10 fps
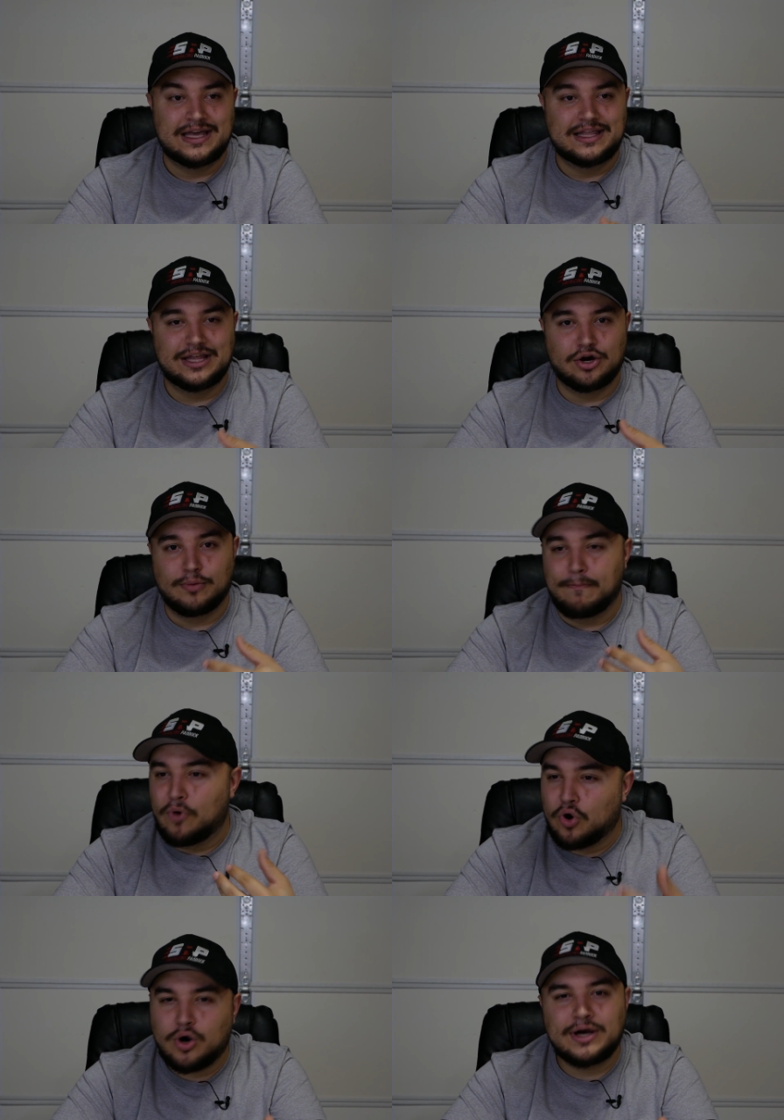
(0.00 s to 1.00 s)
They're
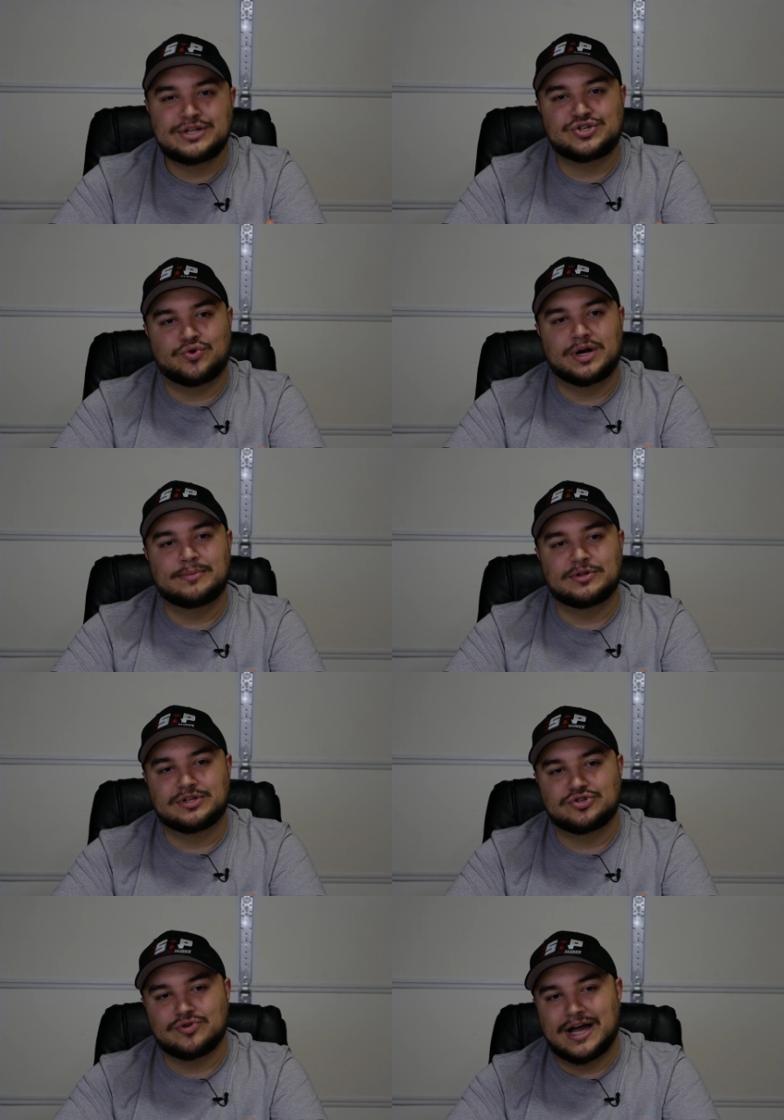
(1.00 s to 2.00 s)
more enjoyable
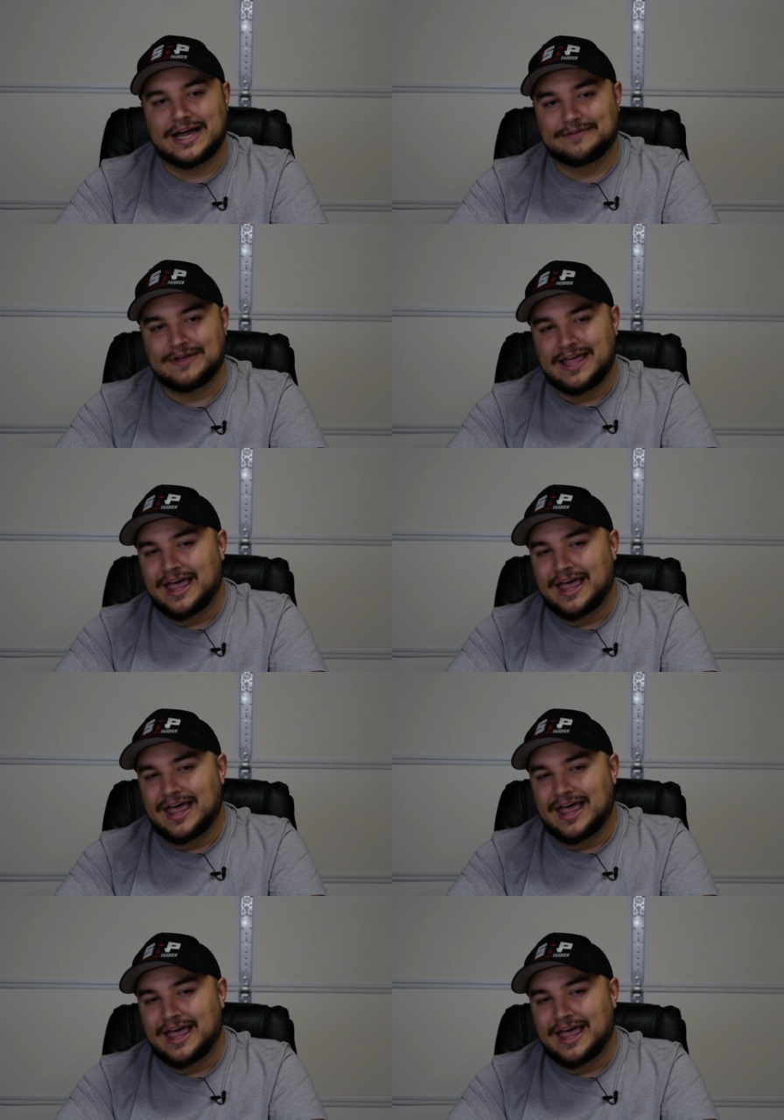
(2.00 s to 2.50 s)
to drive.